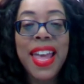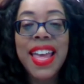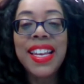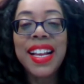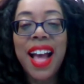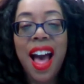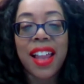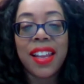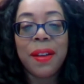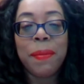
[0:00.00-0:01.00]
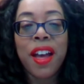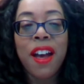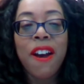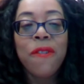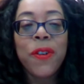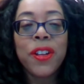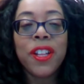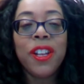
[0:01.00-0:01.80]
penned a column for the